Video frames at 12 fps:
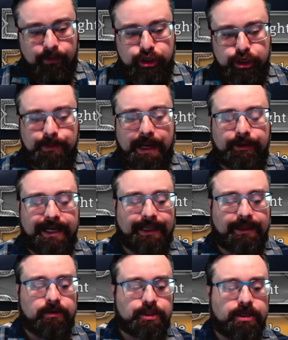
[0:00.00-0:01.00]
Should be able to
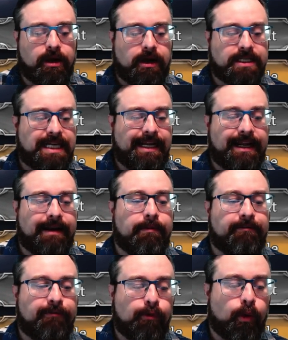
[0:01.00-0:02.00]
get those dogs in
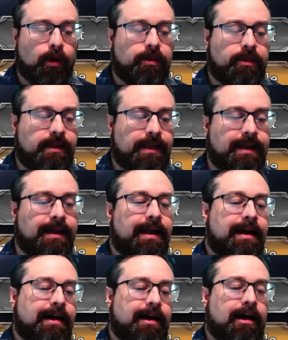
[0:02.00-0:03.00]
before the
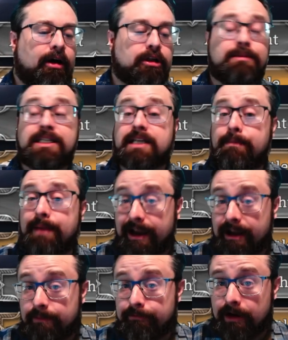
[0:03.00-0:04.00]
ultimates come
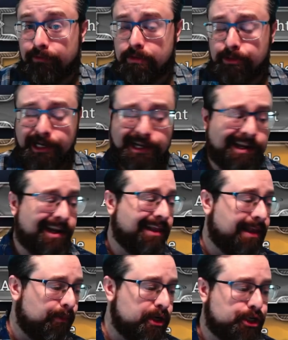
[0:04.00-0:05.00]
back up for everybody, and
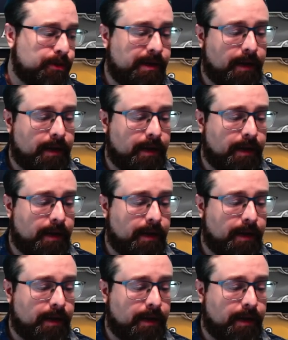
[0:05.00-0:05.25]
then we should be